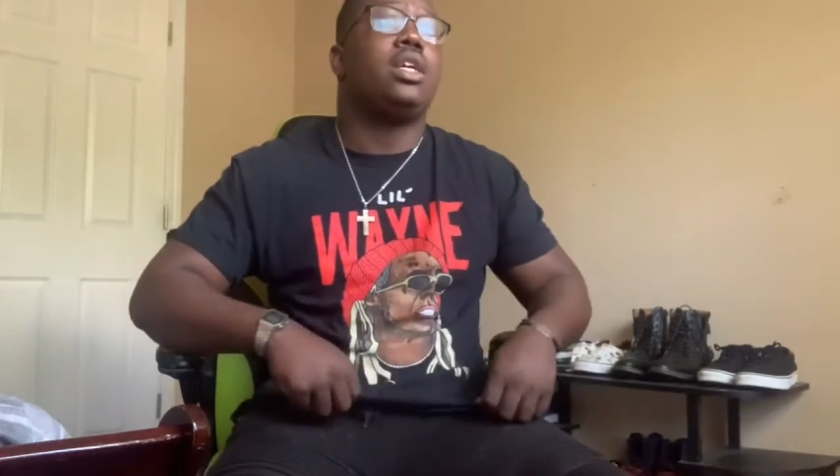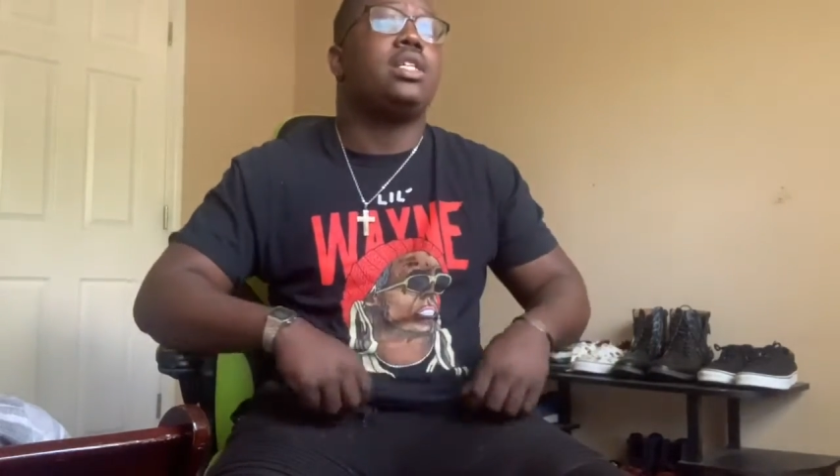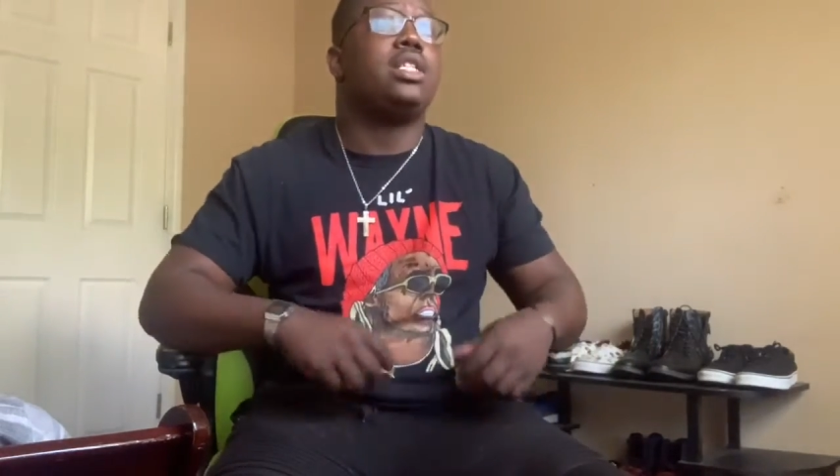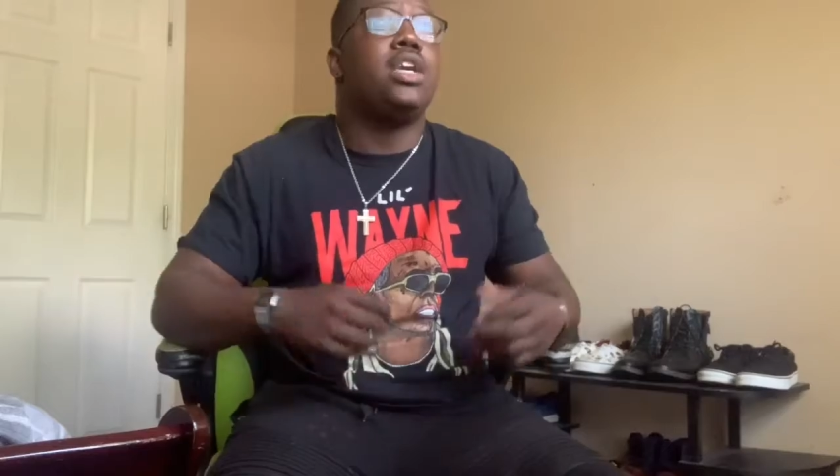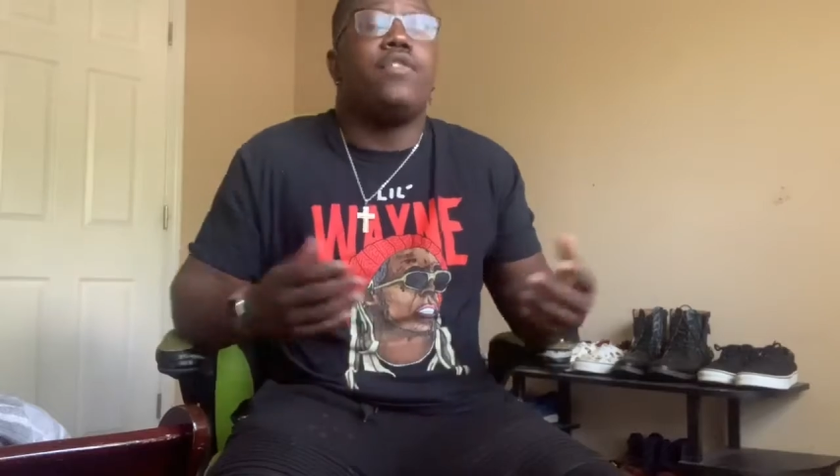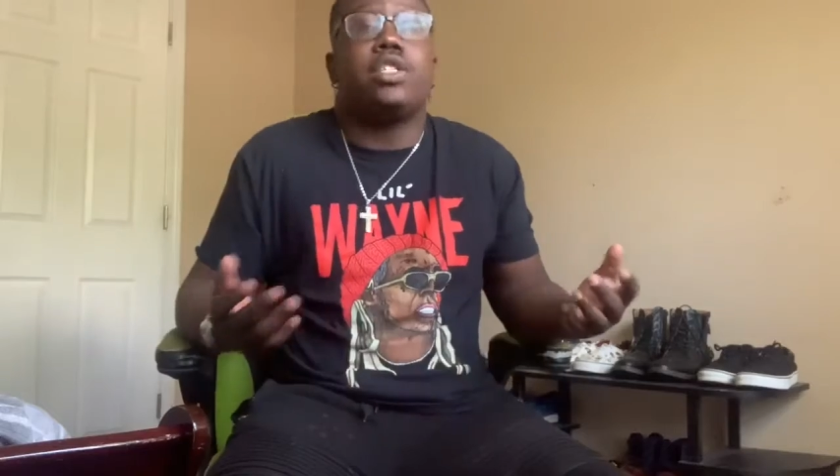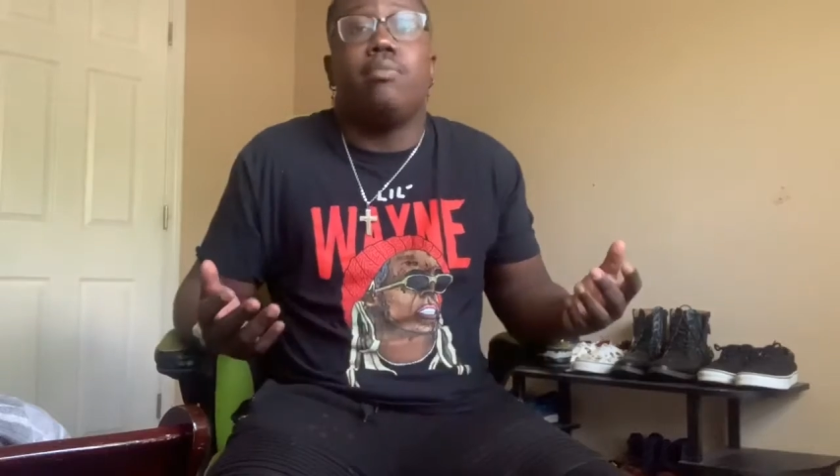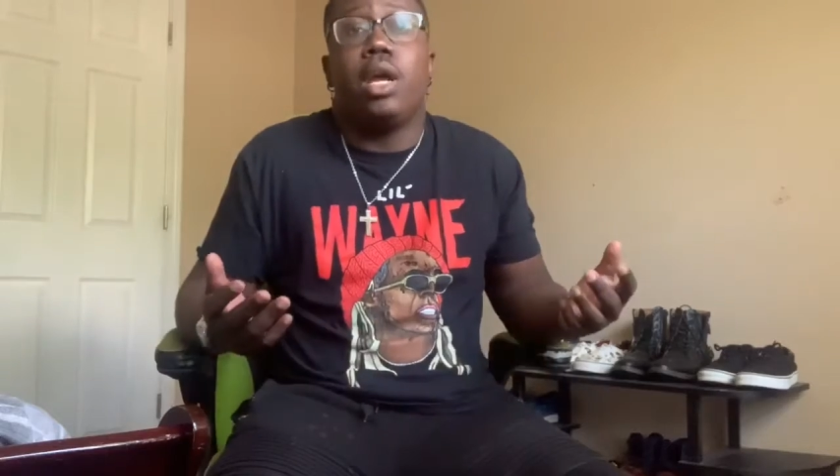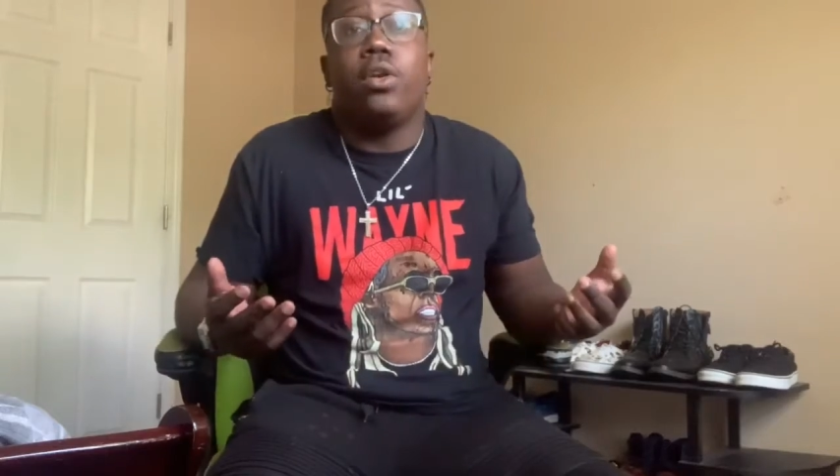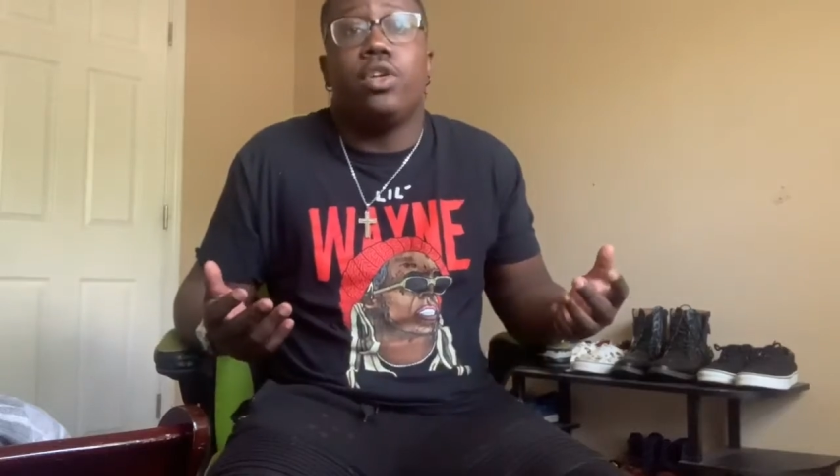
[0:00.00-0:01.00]
and see if it's a
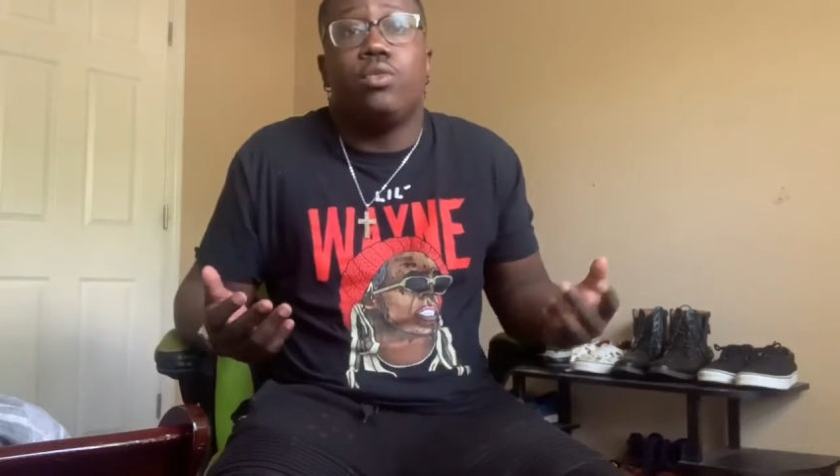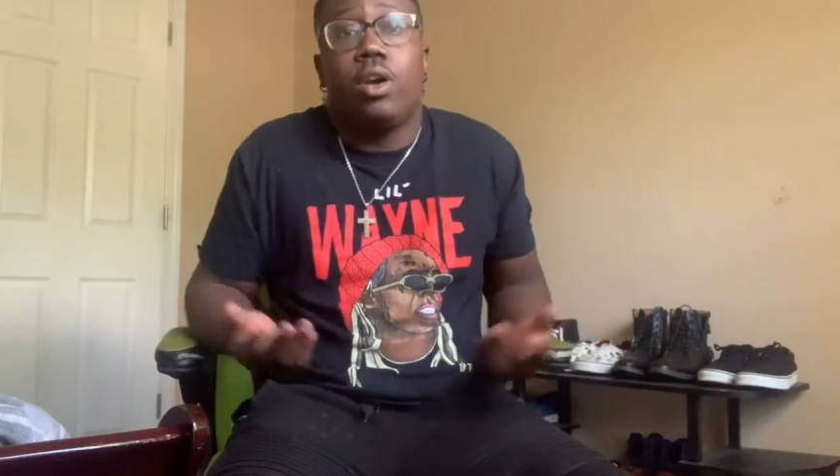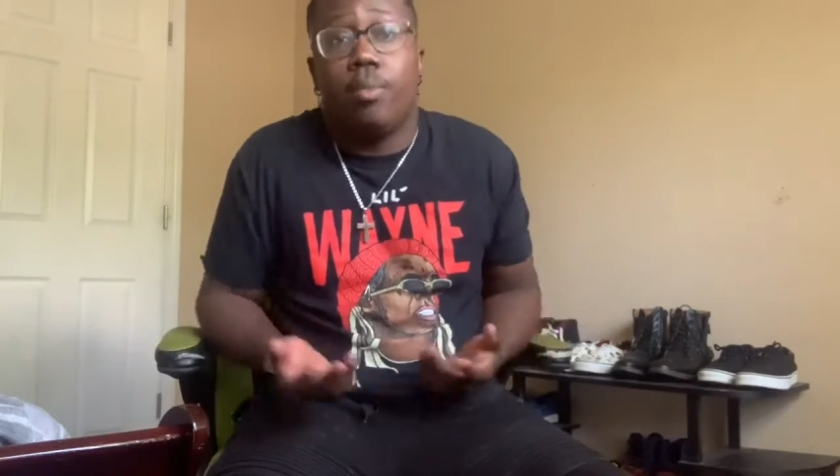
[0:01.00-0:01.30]
banger as well.